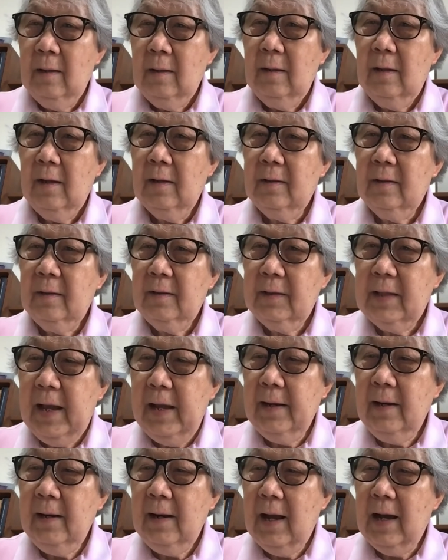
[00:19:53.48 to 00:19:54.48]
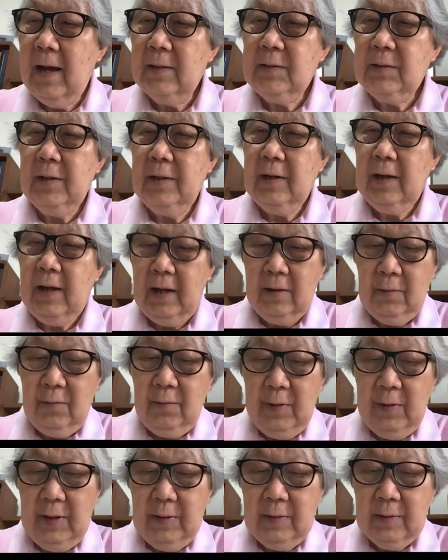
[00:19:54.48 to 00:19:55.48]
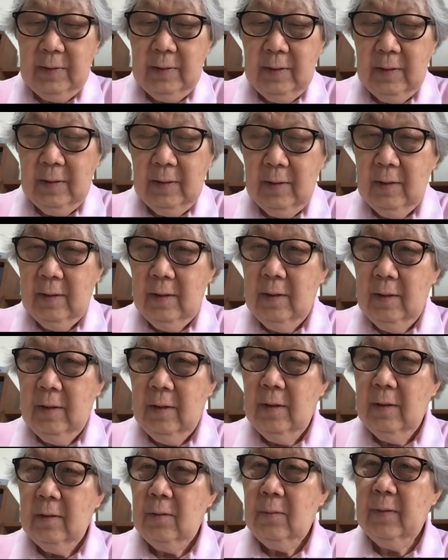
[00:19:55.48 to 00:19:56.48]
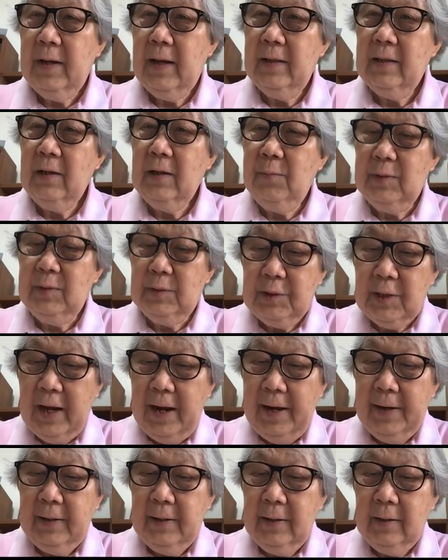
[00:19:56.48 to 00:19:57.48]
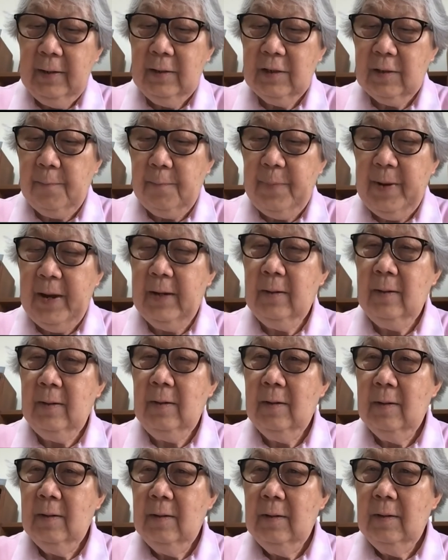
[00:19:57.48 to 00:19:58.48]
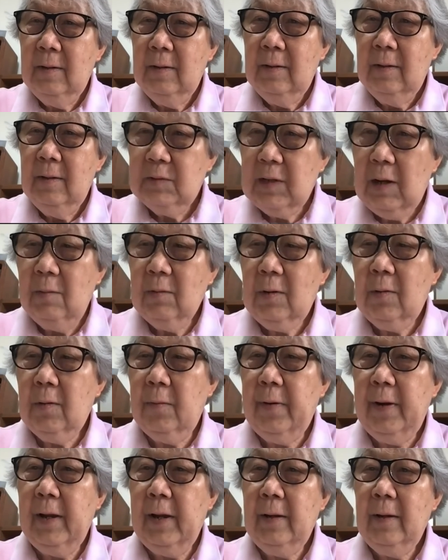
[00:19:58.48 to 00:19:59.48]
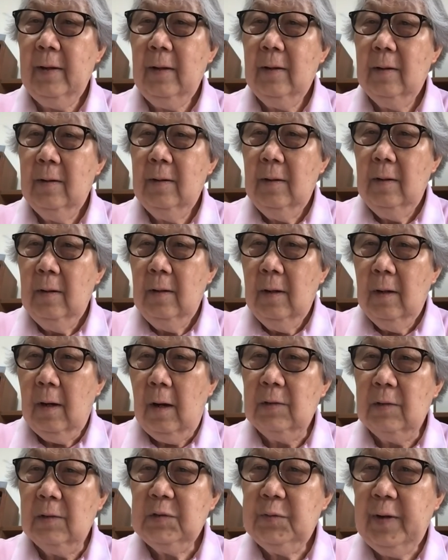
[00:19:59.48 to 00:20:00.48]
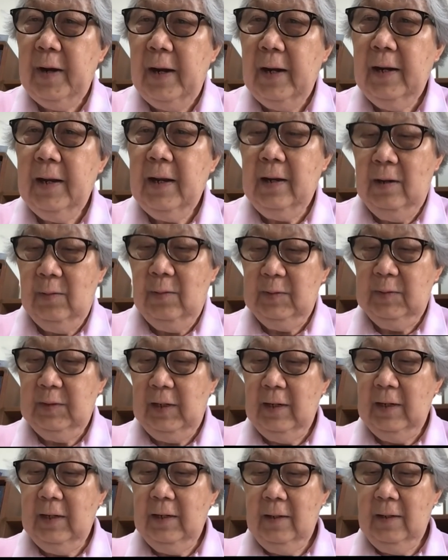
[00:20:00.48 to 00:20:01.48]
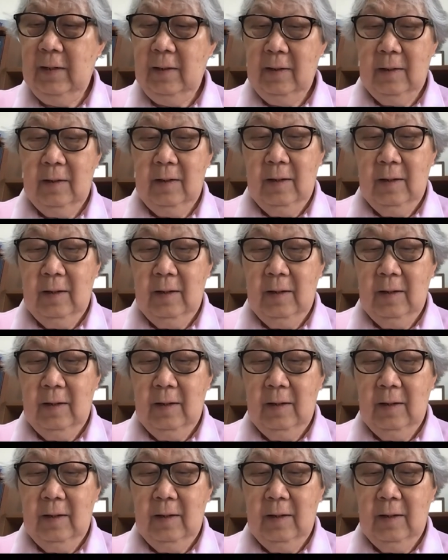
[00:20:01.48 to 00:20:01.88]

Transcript: the 10 ASEAN countries, together with China, Japan, South Korea, Australia and New Zealand